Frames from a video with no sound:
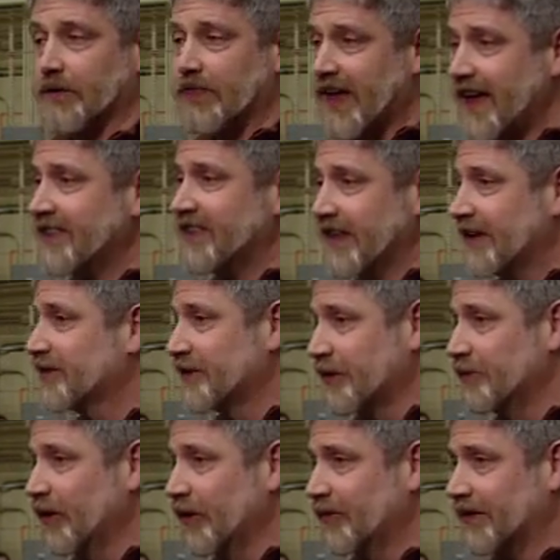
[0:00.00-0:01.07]
So they think
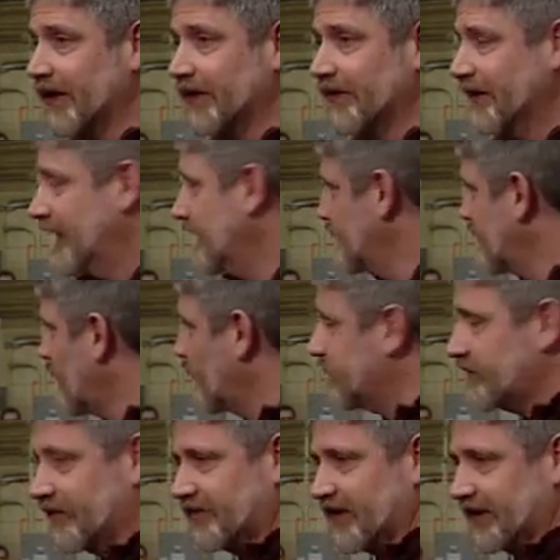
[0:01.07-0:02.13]
they're moving, uh -huh. even though
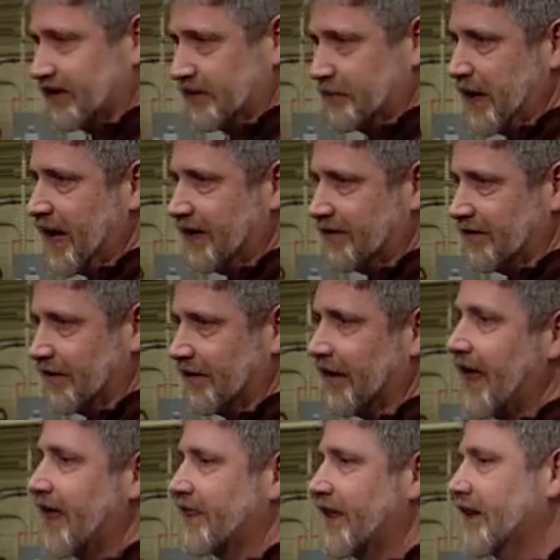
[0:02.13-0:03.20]
it's a fixed base here,
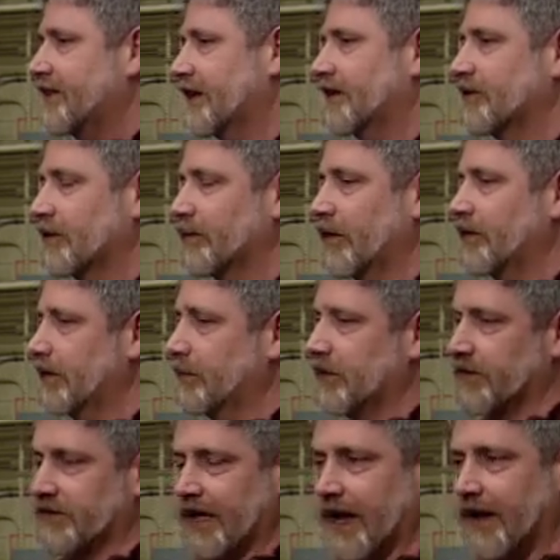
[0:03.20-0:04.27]
they think they're moving
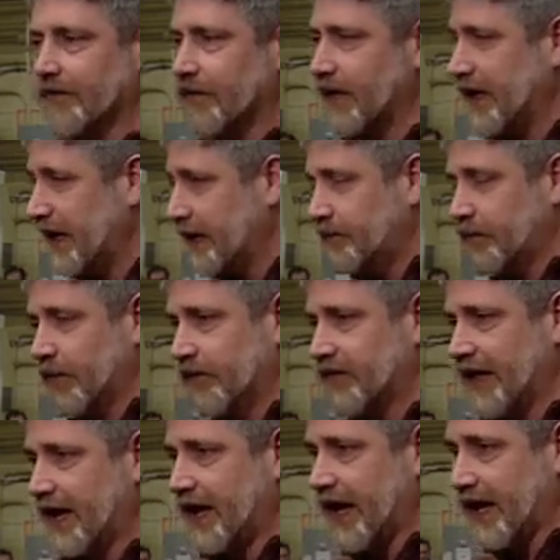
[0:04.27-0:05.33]
because every input
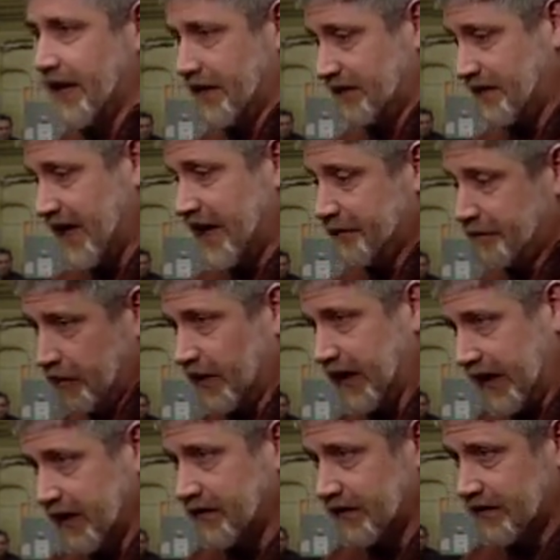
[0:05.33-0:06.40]
they, they put
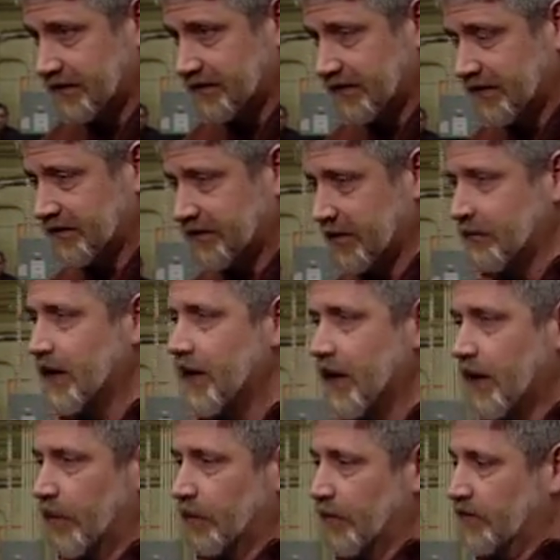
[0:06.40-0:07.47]
into the system mm -hmm.